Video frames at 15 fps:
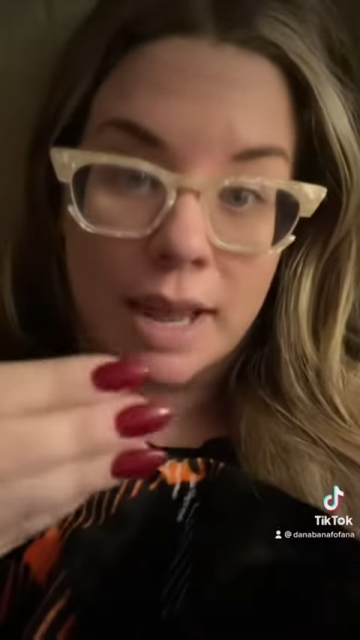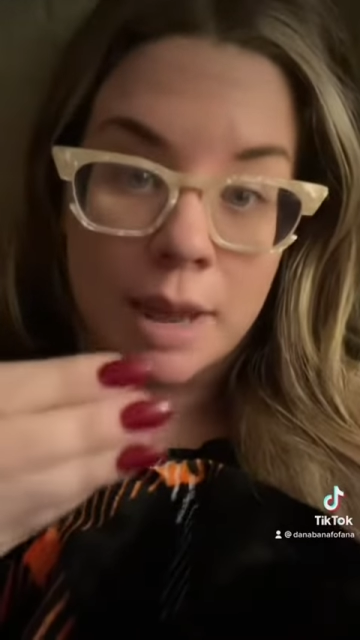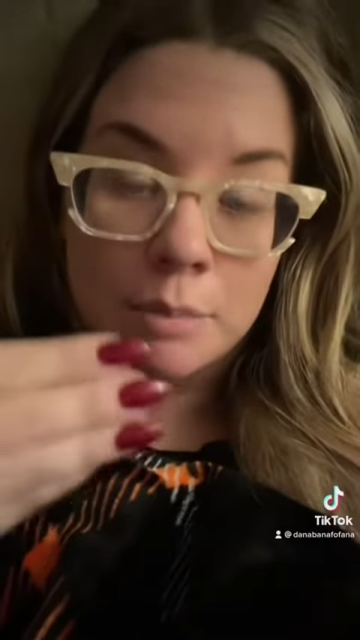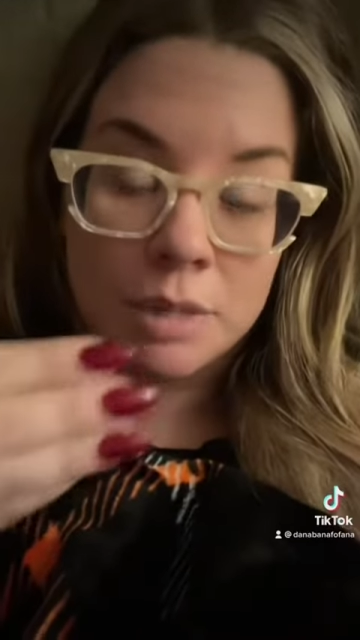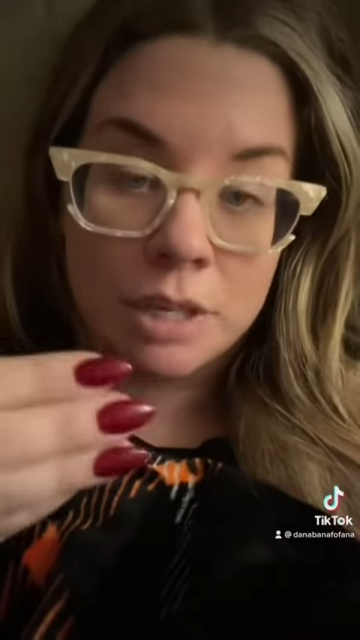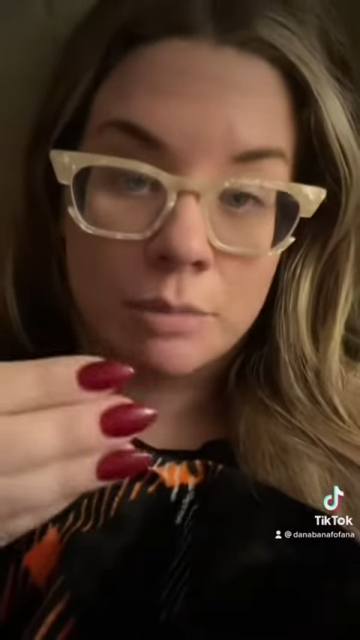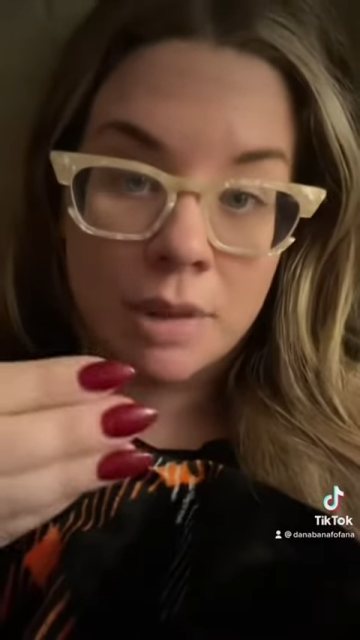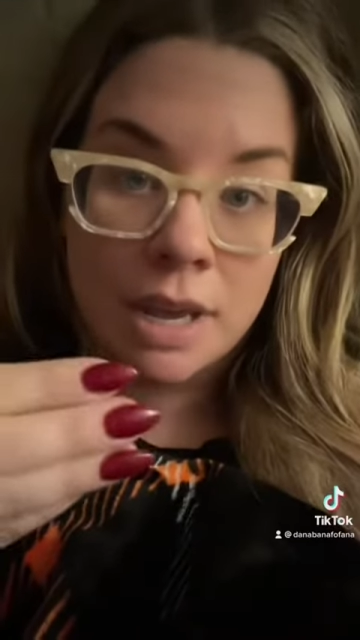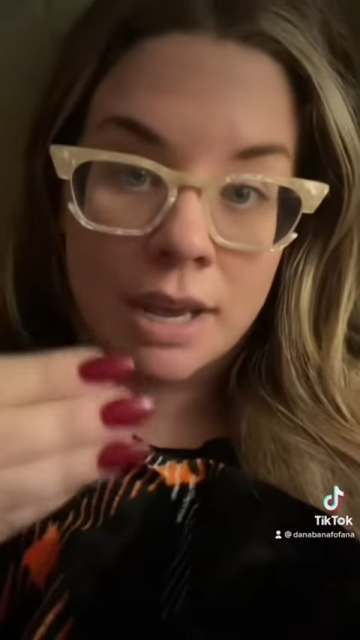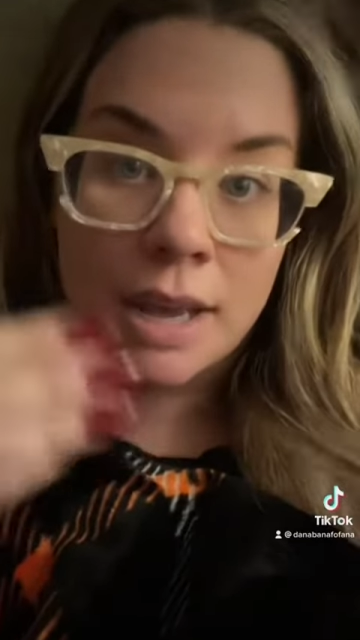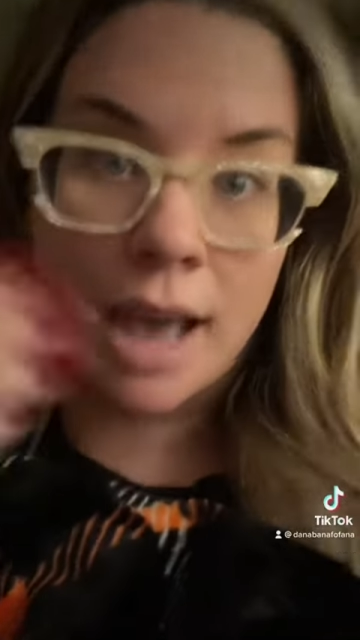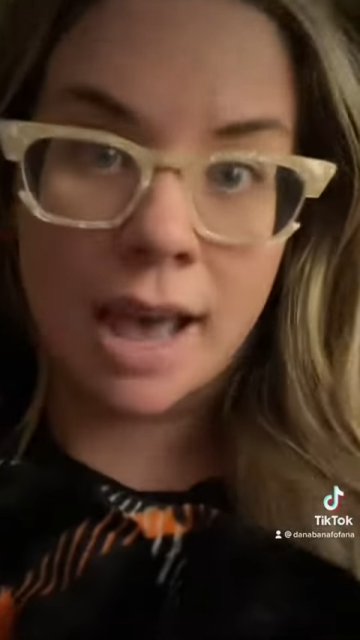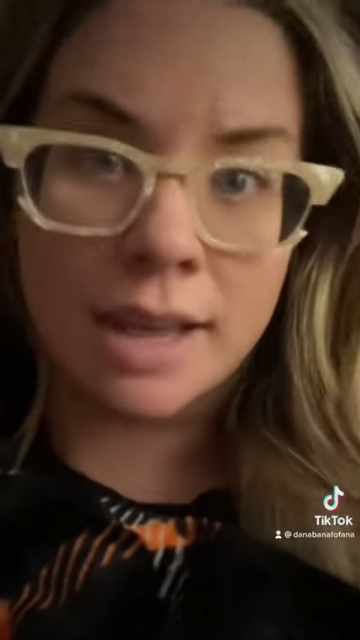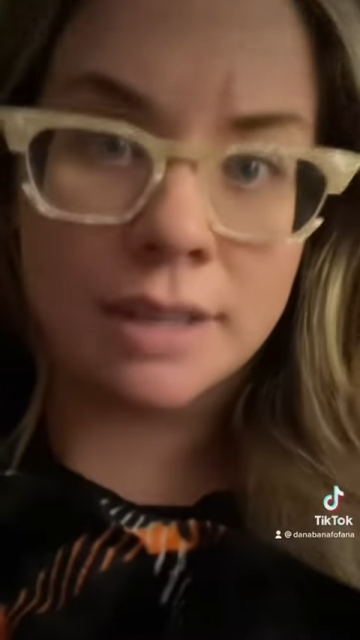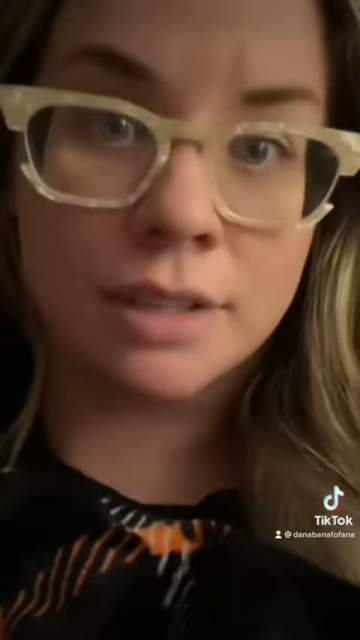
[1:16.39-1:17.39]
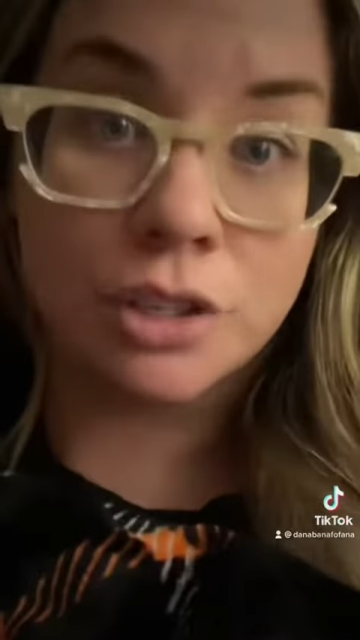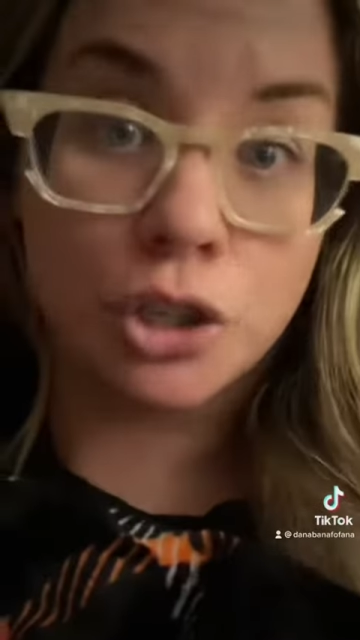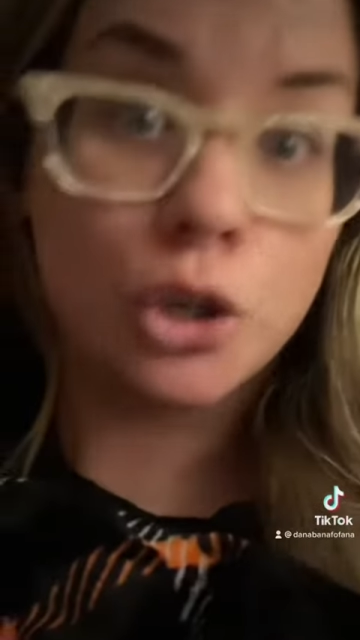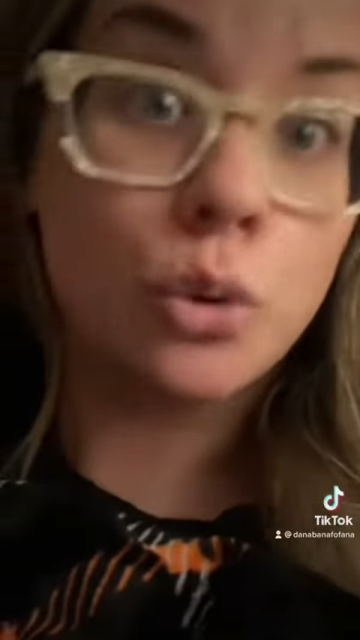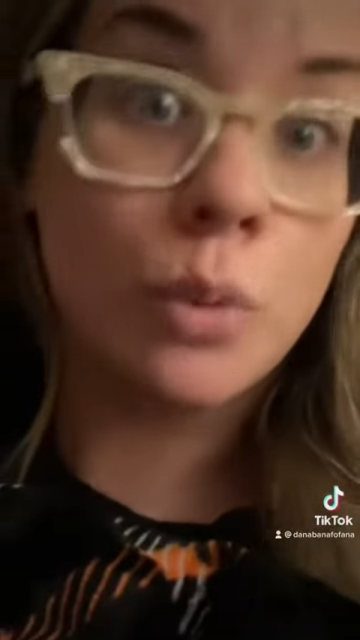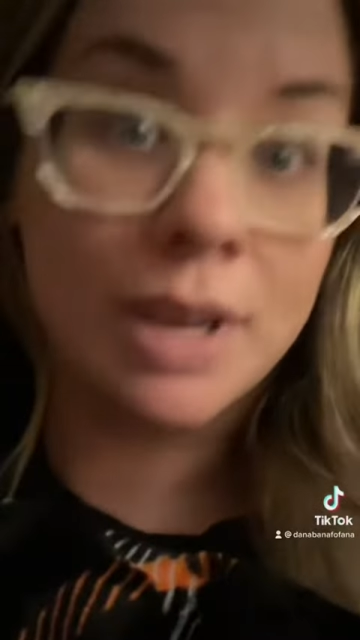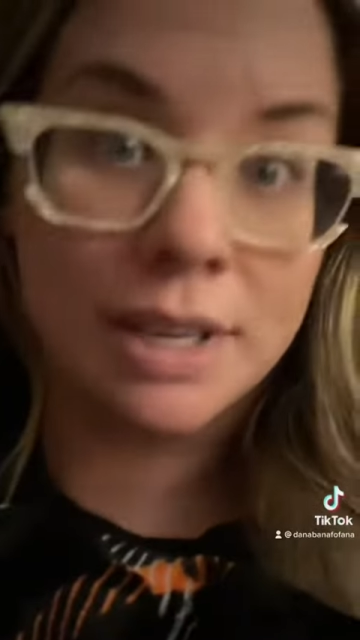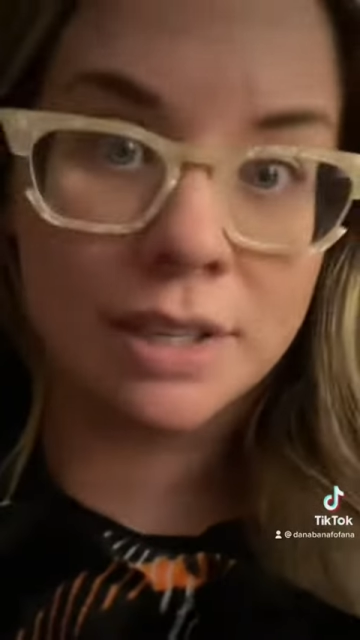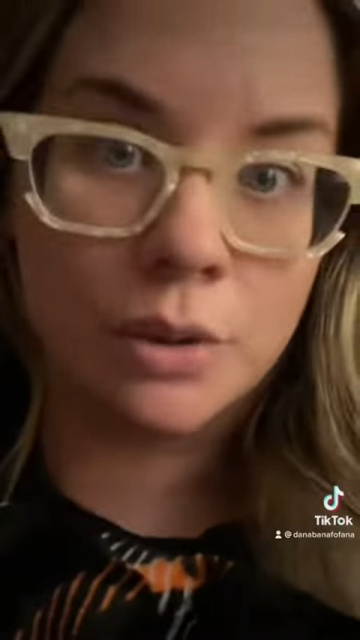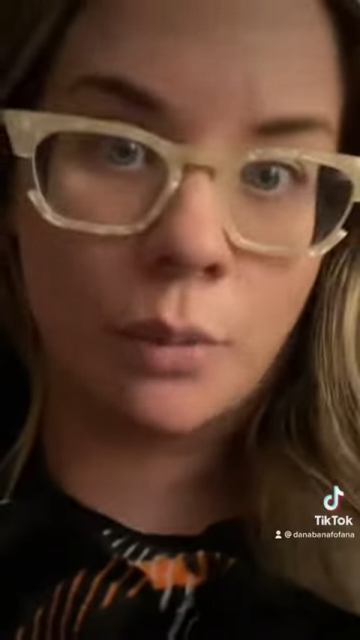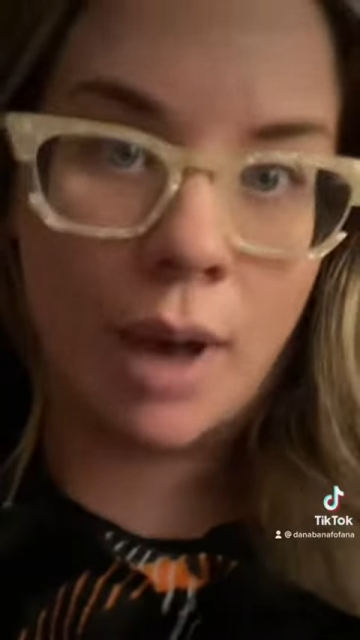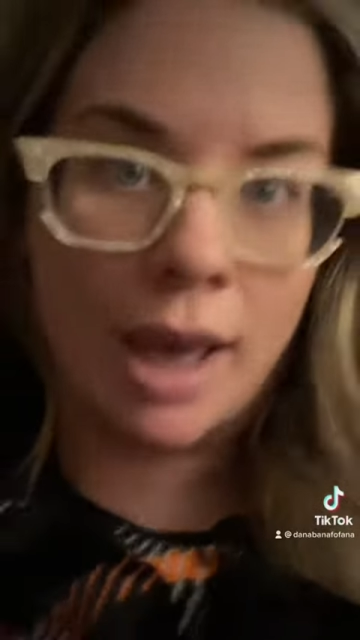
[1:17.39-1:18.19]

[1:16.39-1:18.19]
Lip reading: to me as 2 weeks away.